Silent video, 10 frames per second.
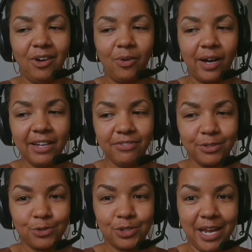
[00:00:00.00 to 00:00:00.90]
well, I
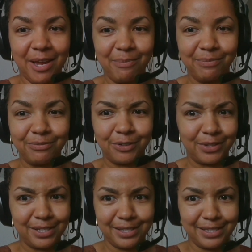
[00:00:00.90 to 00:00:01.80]
feel shame for
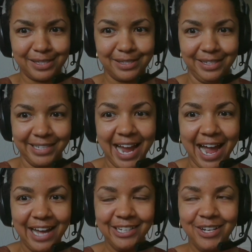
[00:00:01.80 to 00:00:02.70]
this, and
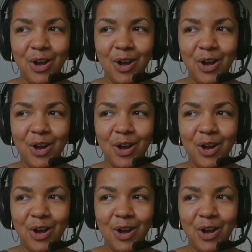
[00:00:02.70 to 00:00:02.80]
that.